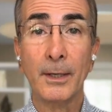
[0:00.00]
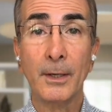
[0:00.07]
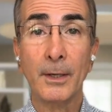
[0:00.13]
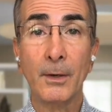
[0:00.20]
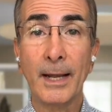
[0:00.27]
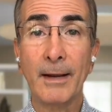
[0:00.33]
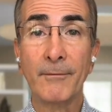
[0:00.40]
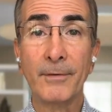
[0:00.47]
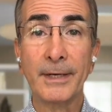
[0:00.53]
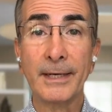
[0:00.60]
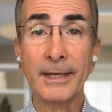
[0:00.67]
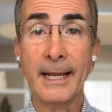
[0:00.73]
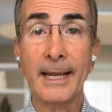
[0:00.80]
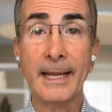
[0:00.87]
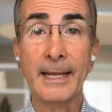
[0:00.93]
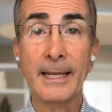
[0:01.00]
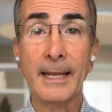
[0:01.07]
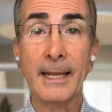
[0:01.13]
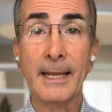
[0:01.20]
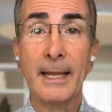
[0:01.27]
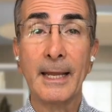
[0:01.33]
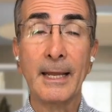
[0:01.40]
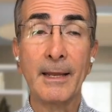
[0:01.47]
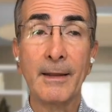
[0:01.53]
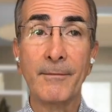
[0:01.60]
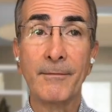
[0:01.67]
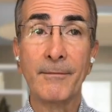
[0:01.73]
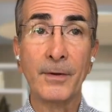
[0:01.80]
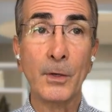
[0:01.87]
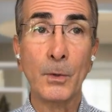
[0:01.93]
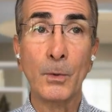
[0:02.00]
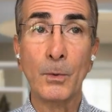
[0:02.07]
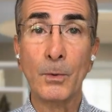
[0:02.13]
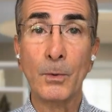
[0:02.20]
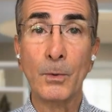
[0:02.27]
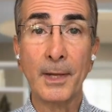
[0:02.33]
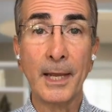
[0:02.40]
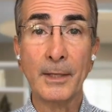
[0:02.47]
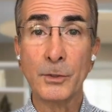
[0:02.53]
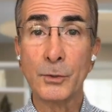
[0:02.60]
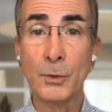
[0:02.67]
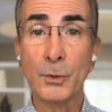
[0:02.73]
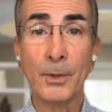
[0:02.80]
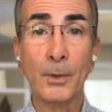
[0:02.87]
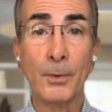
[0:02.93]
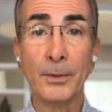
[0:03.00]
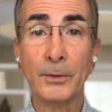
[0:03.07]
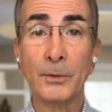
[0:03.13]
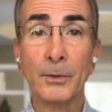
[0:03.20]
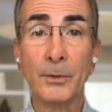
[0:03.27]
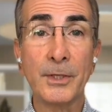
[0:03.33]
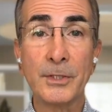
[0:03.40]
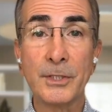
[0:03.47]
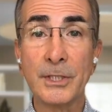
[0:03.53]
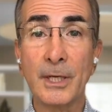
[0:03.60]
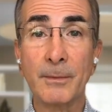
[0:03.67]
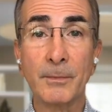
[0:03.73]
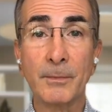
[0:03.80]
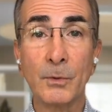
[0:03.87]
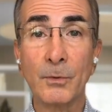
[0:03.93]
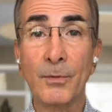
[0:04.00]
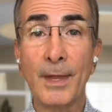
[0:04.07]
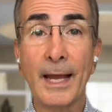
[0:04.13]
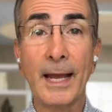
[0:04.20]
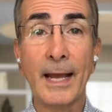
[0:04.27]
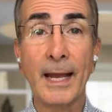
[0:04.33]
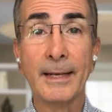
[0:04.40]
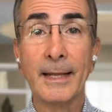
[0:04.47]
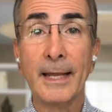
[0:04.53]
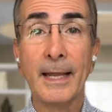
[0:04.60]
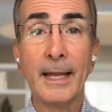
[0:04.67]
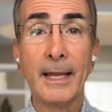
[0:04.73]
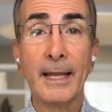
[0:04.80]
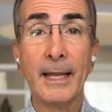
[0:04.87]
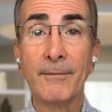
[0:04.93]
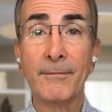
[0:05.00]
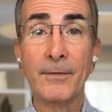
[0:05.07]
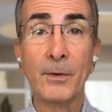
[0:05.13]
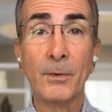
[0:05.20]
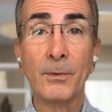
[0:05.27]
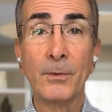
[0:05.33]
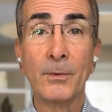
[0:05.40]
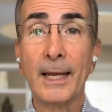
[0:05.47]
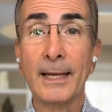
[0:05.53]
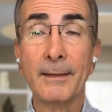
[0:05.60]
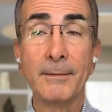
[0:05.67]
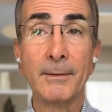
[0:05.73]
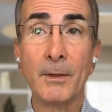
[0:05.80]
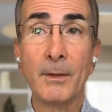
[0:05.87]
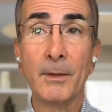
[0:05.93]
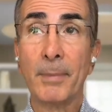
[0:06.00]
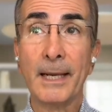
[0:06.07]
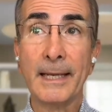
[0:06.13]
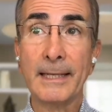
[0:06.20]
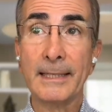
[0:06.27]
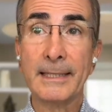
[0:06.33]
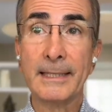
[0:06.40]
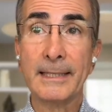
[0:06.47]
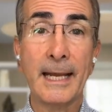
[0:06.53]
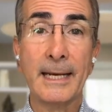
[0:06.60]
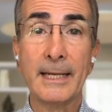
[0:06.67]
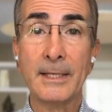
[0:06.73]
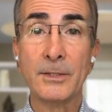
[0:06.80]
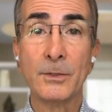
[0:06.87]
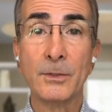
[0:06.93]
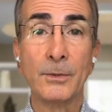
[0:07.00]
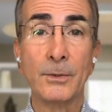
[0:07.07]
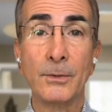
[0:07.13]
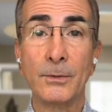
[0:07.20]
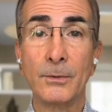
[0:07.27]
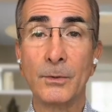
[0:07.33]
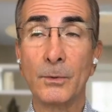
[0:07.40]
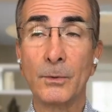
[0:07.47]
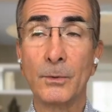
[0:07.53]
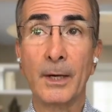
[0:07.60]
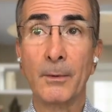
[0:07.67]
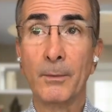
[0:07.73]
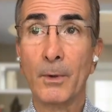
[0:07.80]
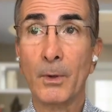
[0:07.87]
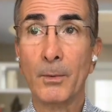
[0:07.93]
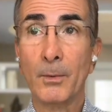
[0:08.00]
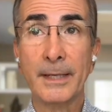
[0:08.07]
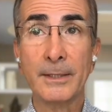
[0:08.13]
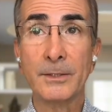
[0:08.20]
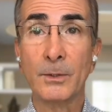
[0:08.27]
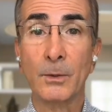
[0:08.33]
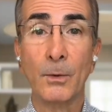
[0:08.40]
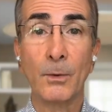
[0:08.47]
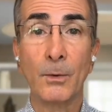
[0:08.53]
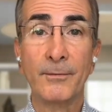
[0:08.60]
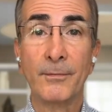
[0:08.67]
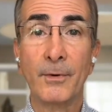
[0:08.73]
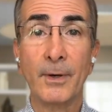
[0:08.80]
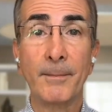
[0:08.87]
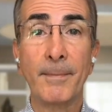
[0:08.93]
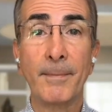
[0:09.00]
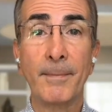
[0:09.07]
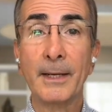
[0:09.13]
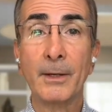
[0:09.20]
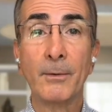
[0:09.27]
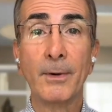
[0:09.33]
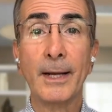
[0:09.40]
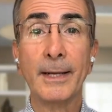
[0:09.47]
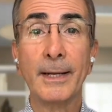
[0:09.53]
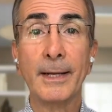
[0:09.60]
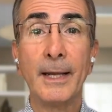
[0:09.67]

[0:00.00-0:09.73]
every day. If you enjoy going to the gym, do that. If you like, playing tennis or doing aerobics or going for a bike ride,